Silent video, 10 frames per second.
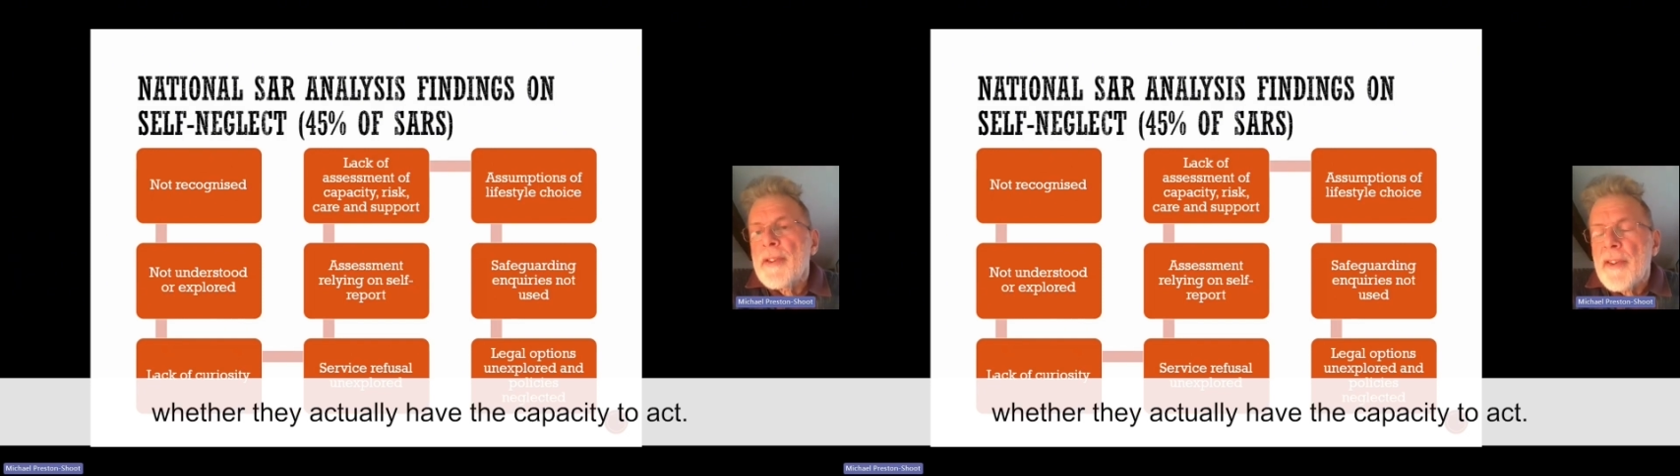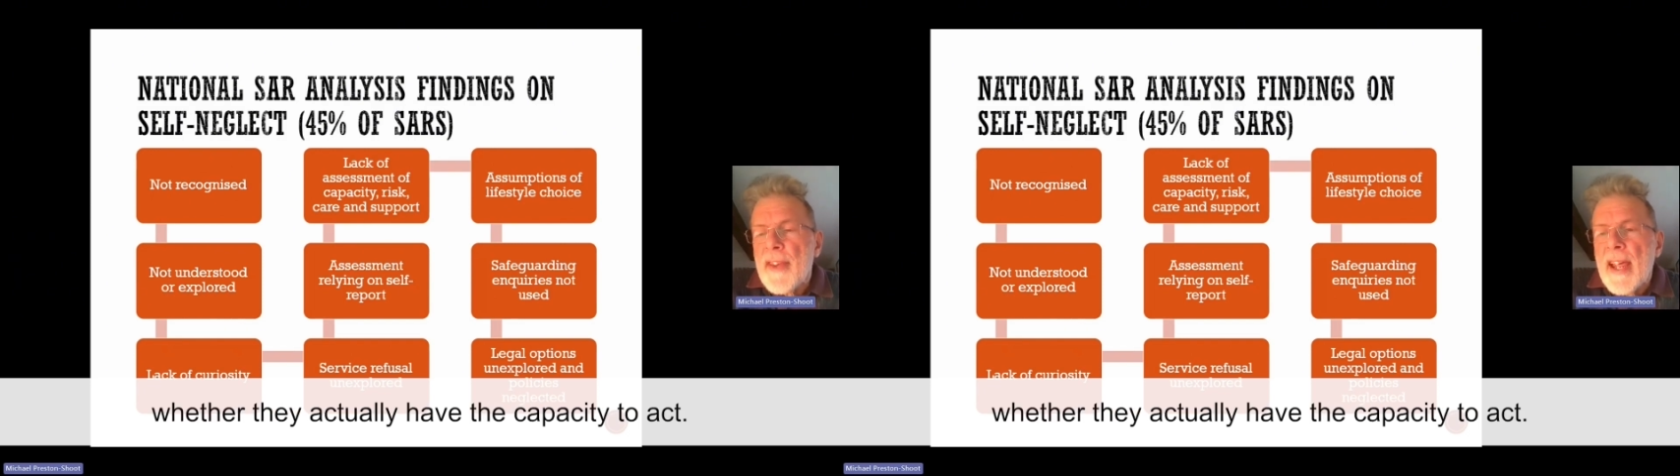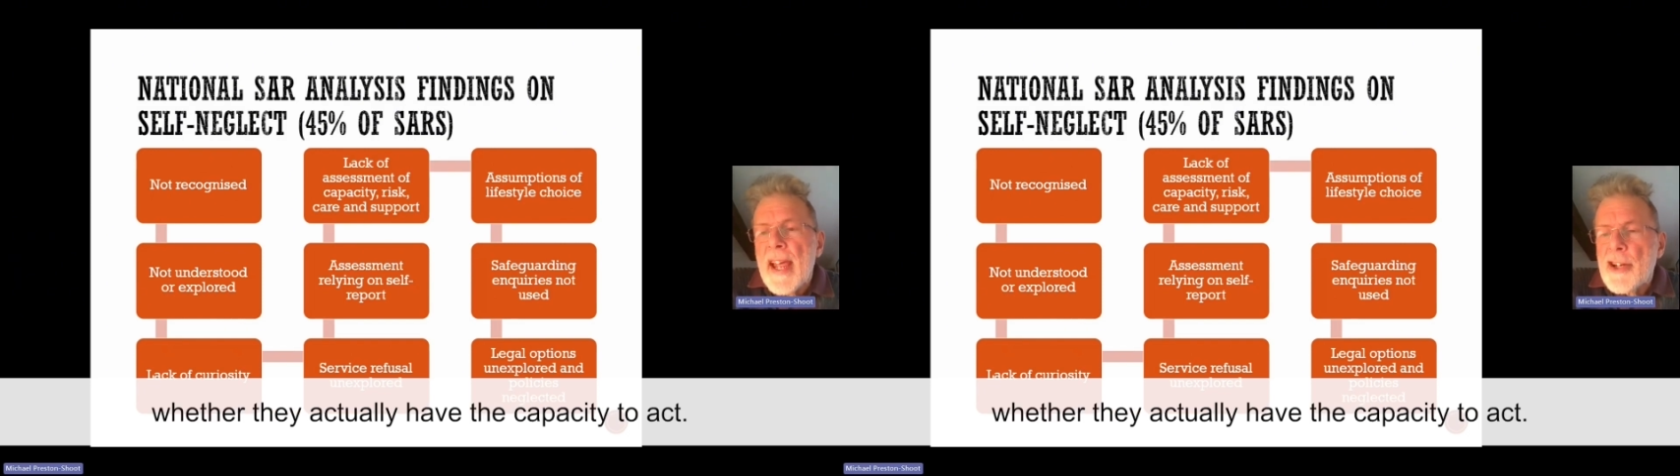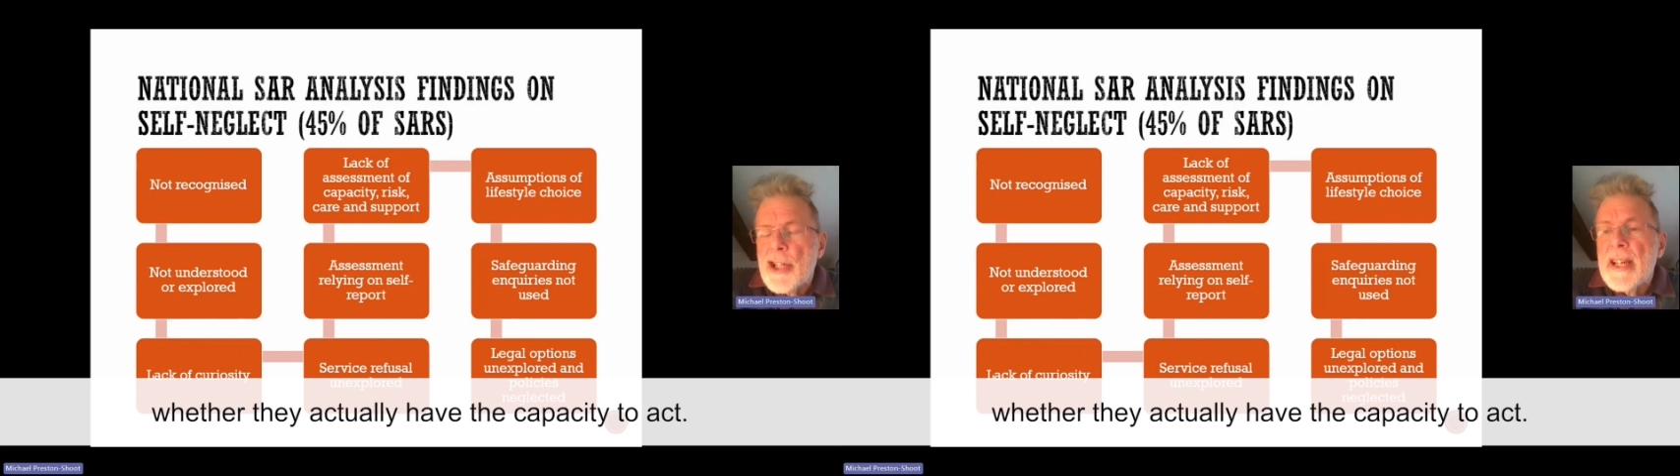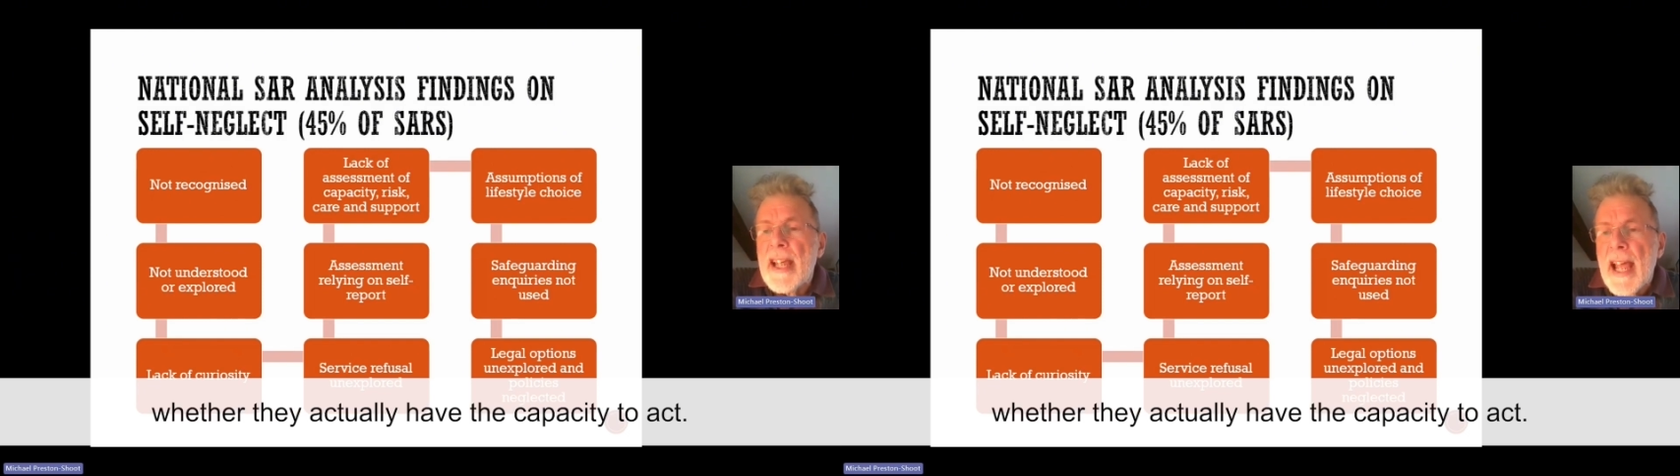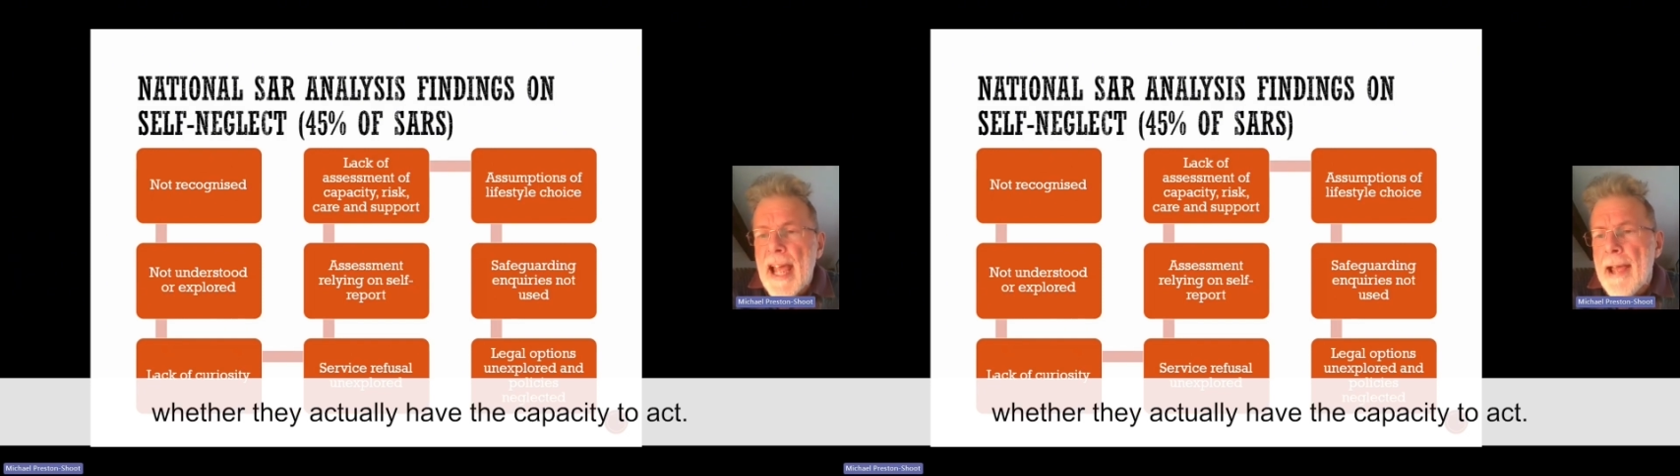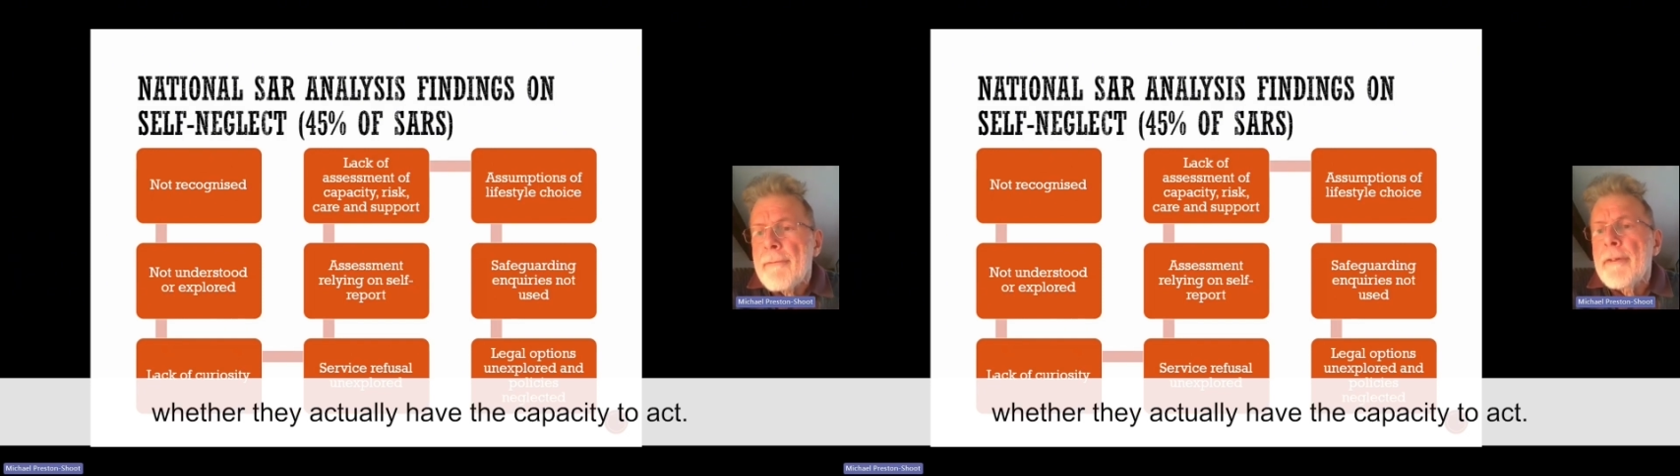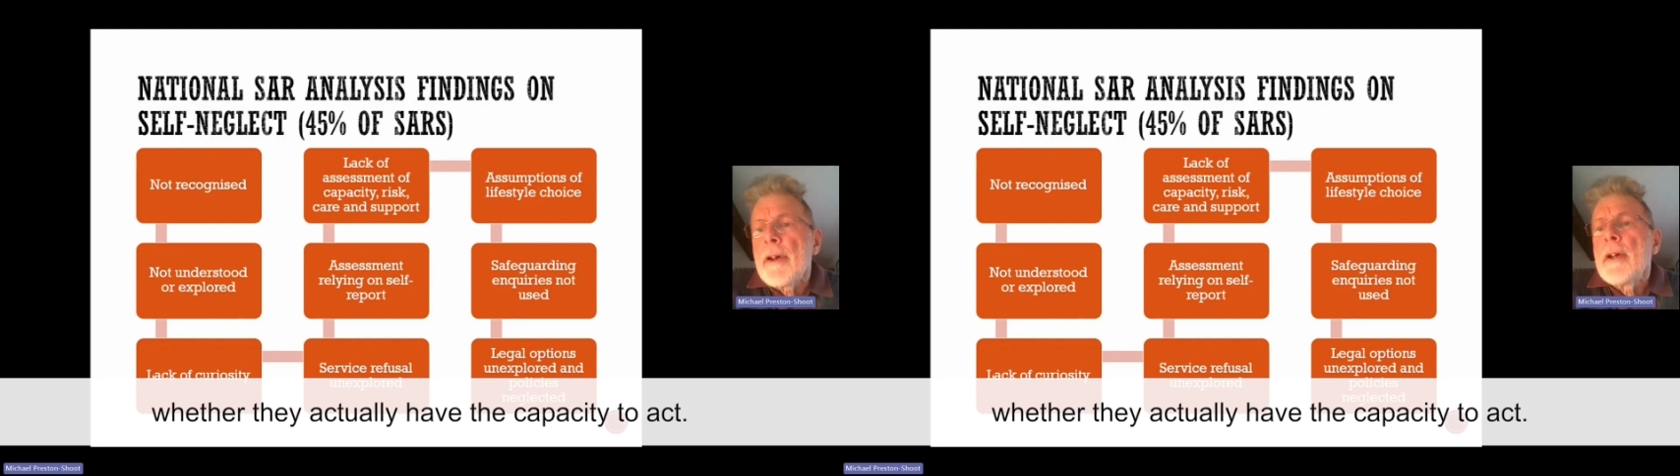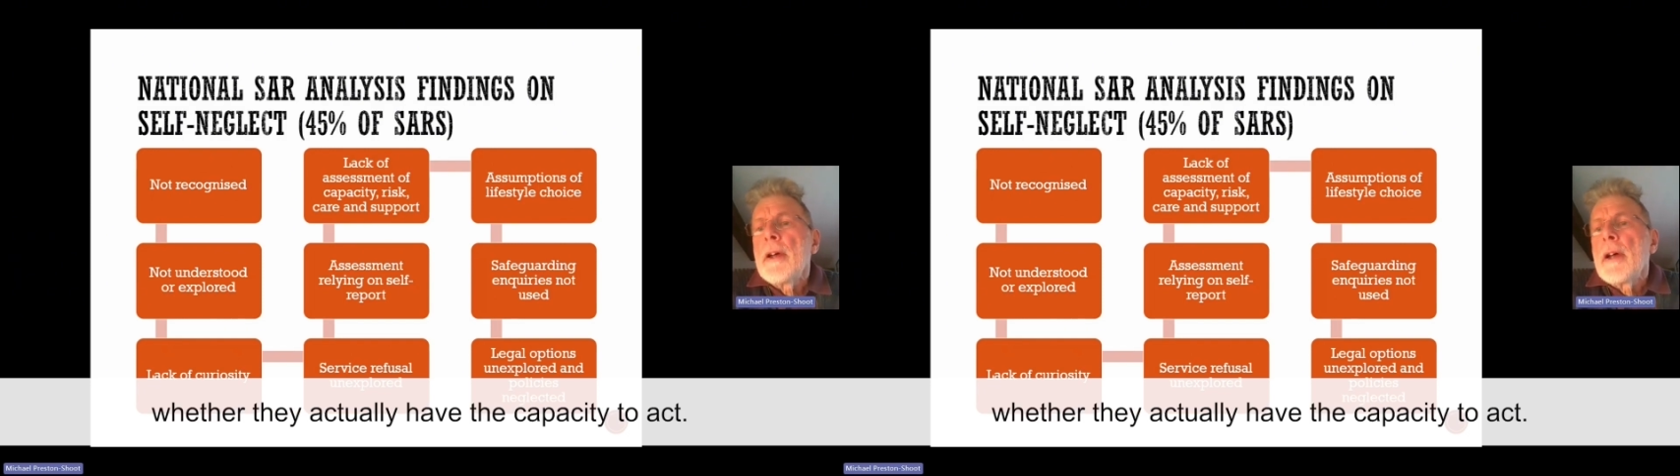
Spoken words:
whether they actually have